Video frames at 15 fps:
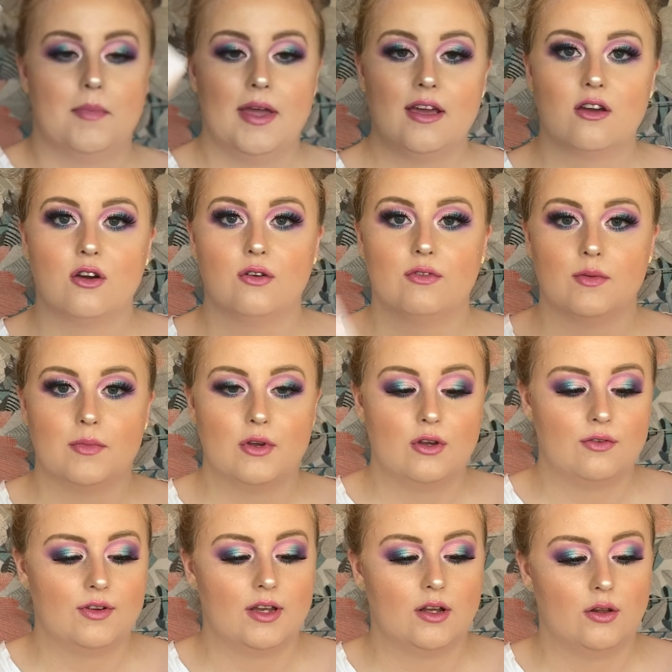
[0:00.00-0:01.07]
makeup
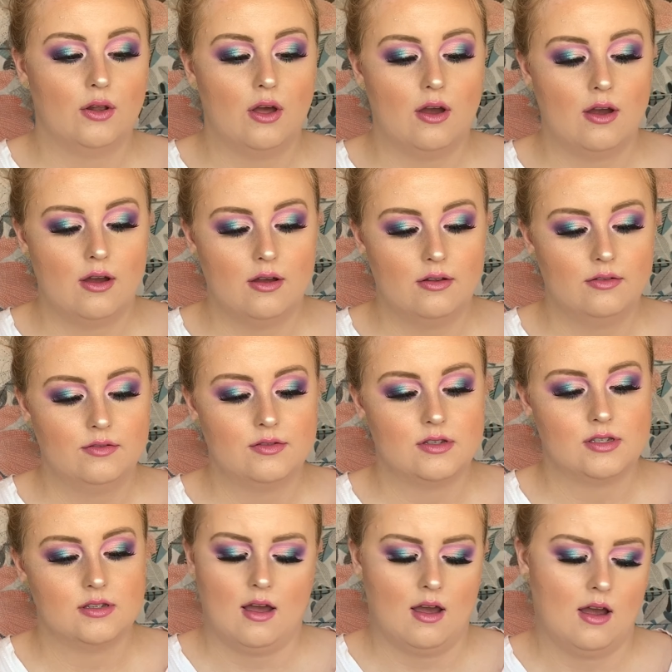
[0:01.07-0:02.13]
removing
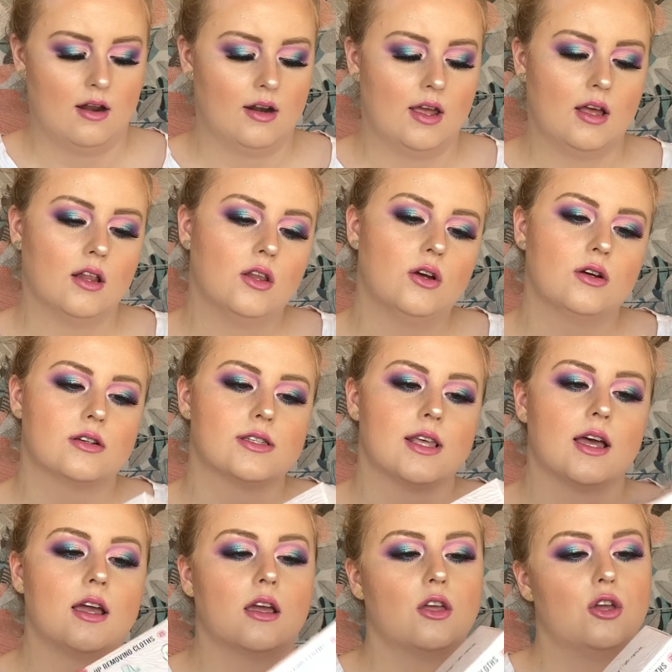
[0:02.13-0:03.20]
cloths, and it looks
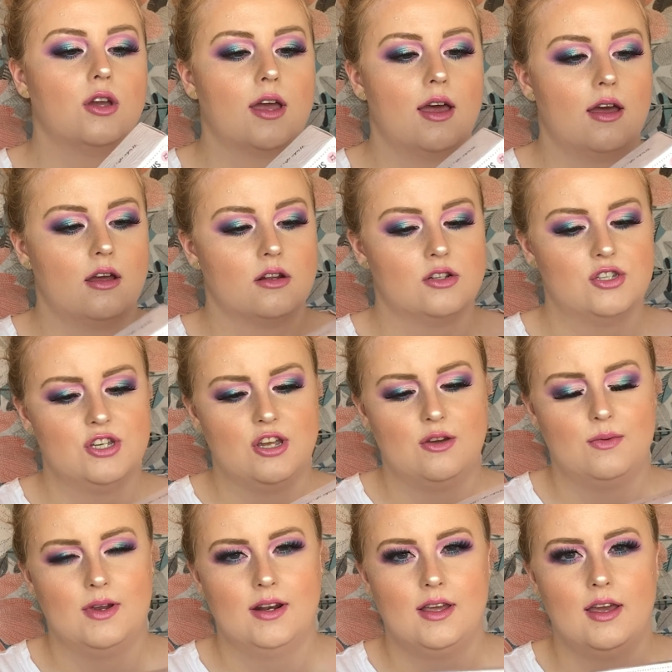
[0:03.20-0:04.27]
like you get
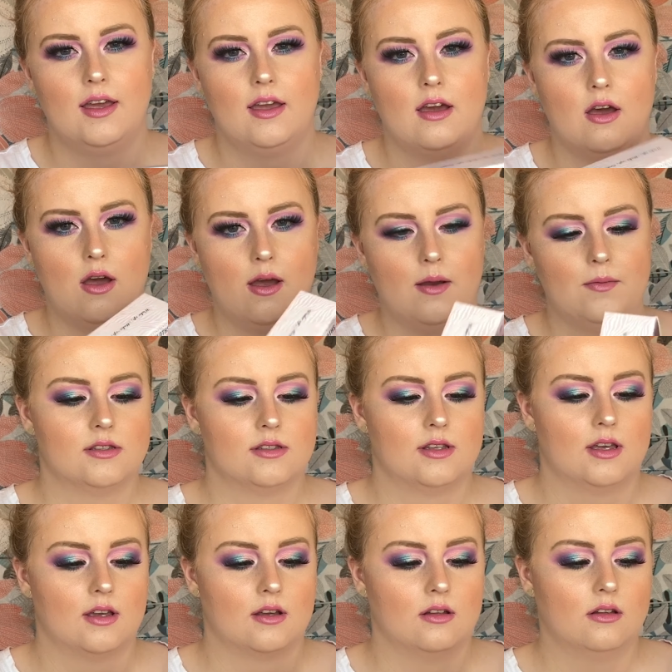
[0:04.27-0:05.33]
2 in here. Let's
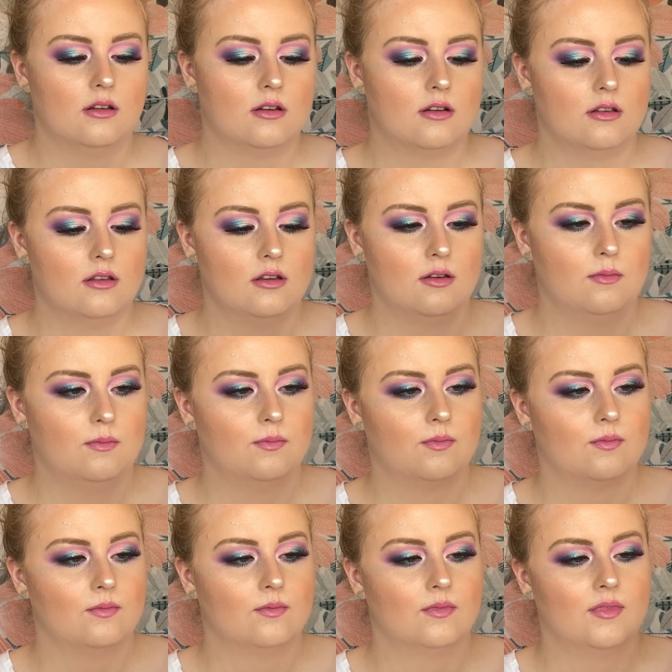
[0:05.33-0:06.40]
take a look at them.
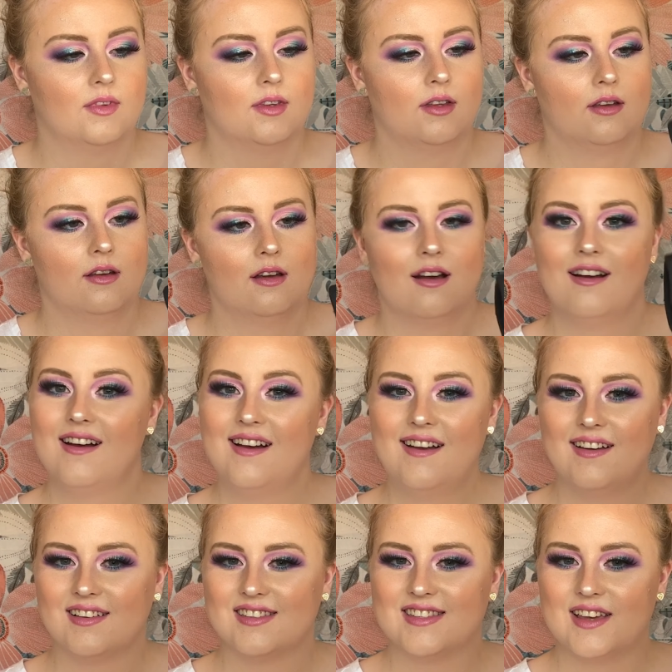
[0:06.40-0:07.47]

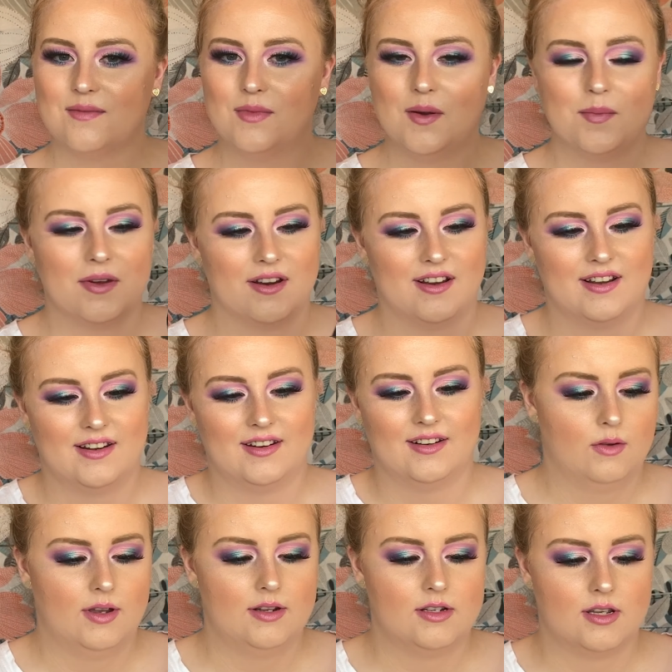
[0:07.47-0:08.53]
Ah, zebra print.
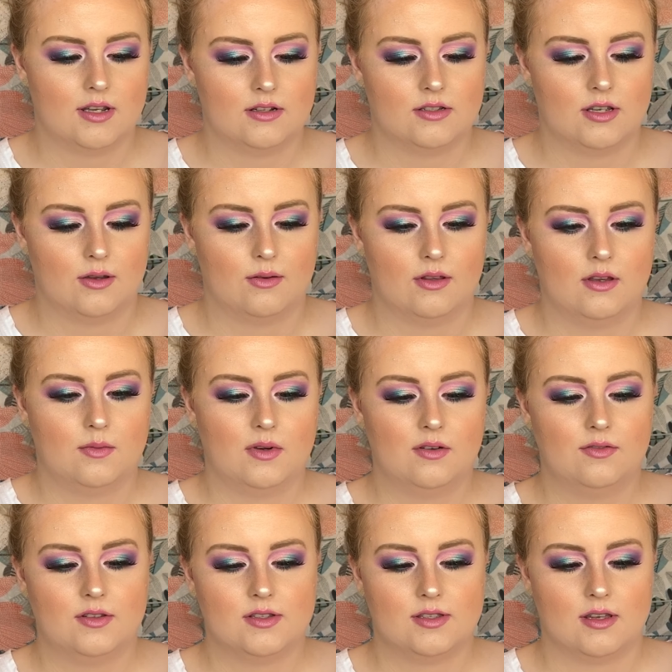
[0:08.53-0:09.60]
Why did you get 2? Are they
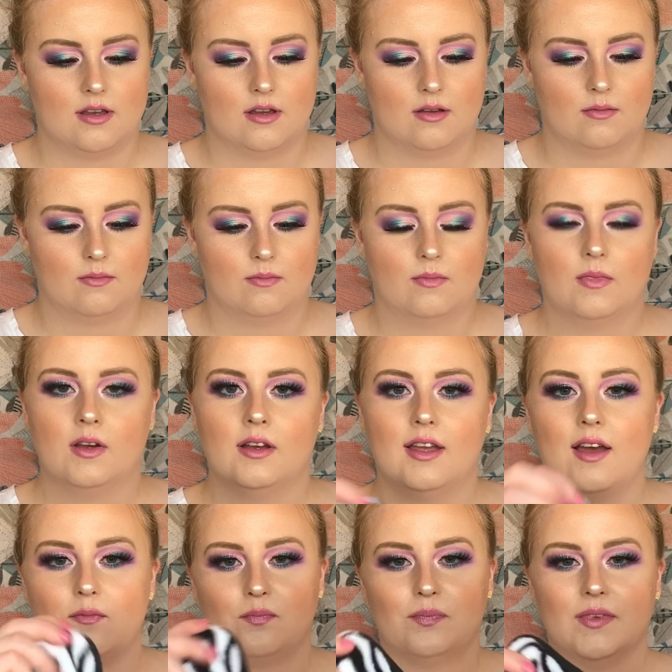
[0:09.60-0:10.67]
both the same?
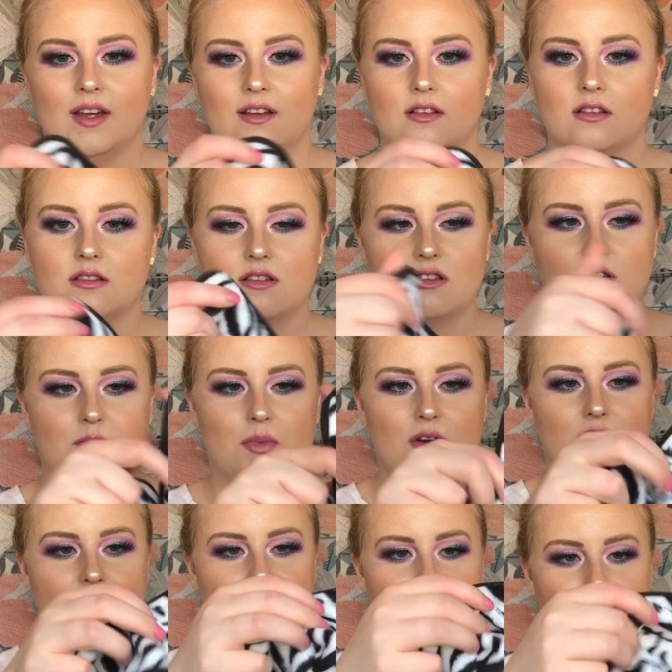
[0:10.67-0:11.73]
Yeah, so they're
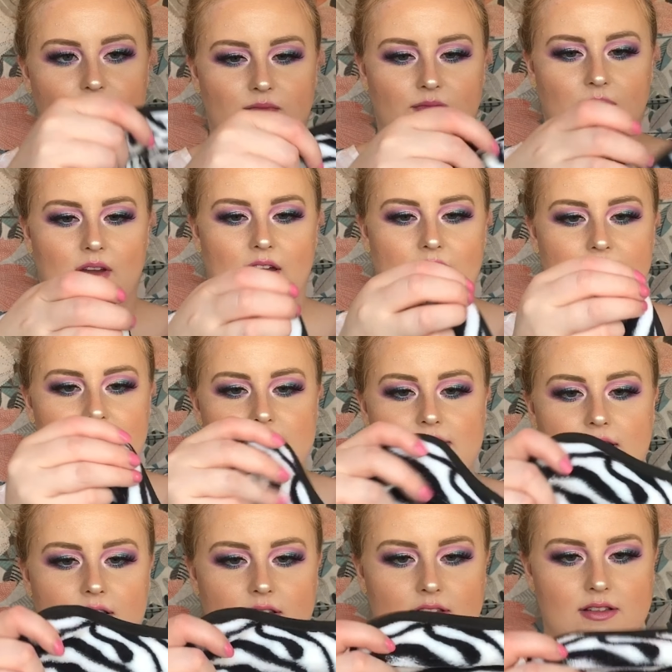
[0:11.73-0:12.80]
both
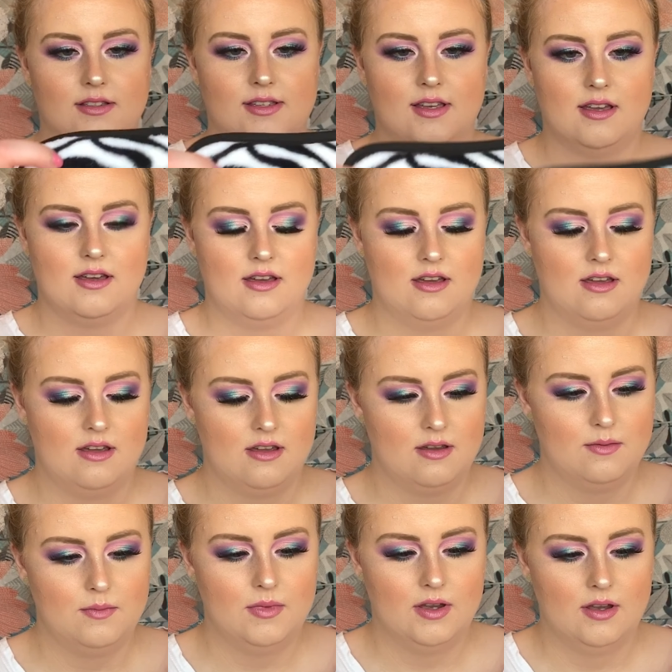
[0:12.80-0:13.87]
exactly the
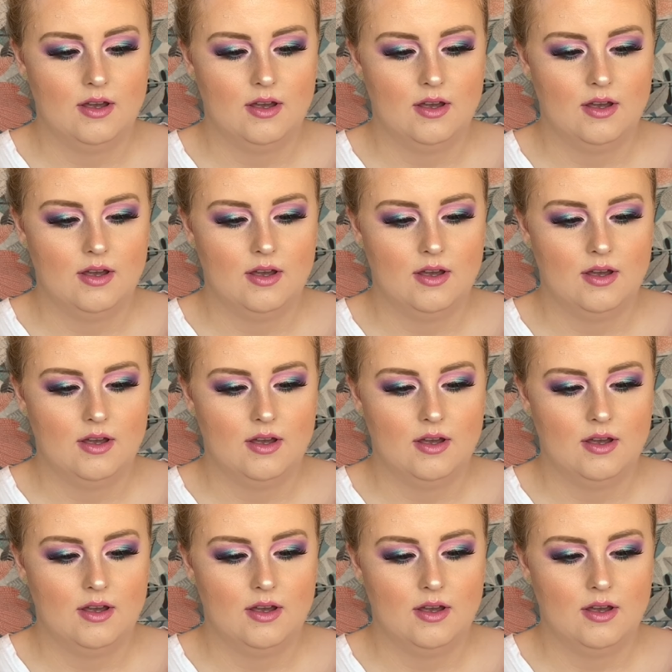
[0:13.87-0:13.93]
same.